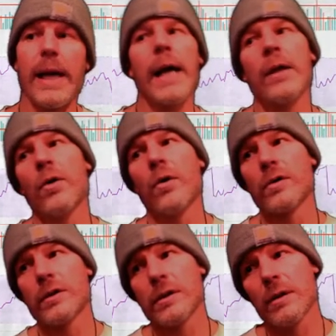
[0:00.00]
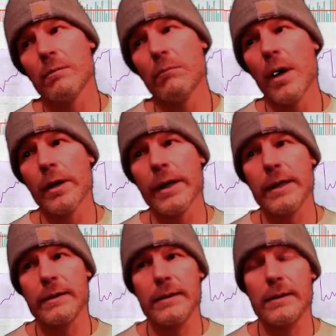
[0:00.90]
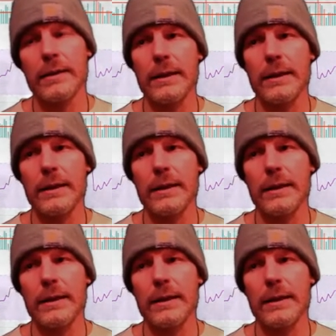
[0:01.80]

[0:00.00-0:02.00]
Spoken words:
and those markets,